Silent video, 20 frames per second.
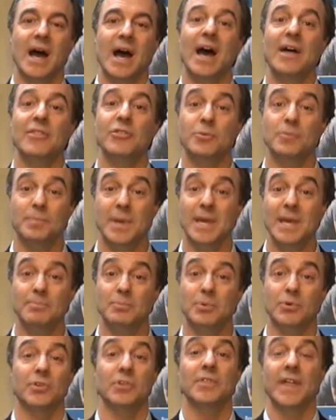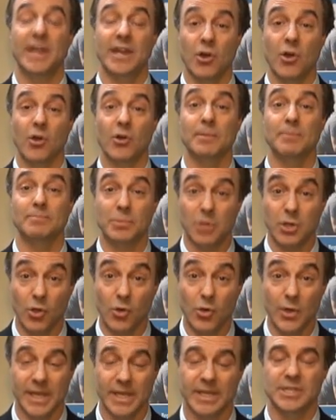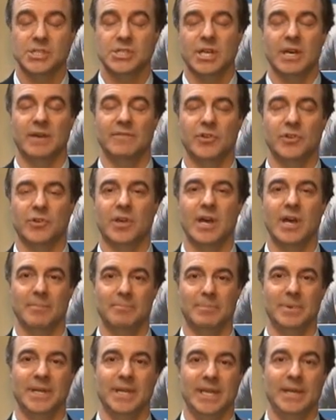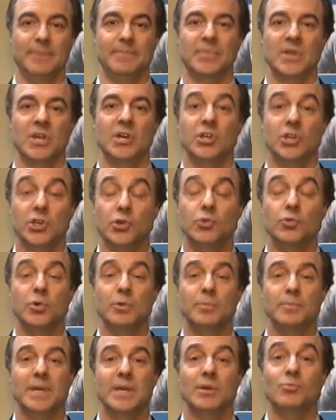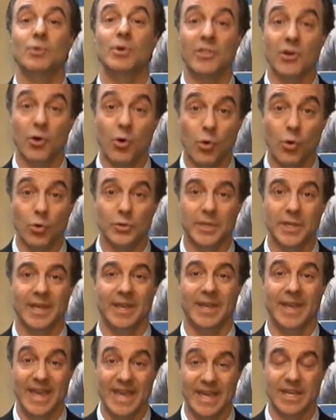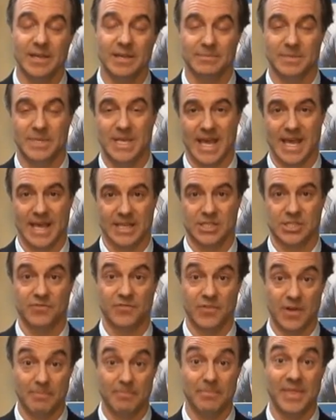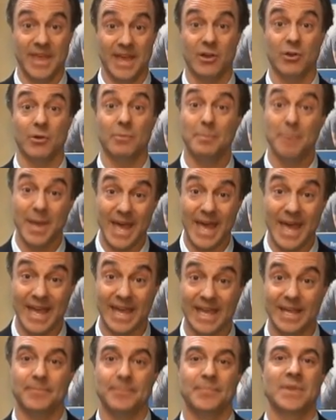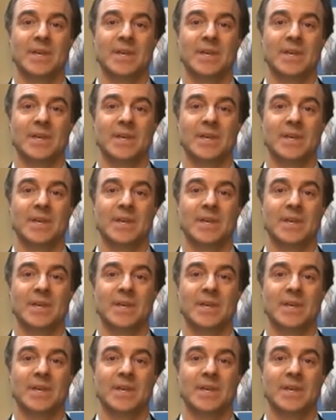Other people that are employees of your company, you will be withholding income tax from their pay.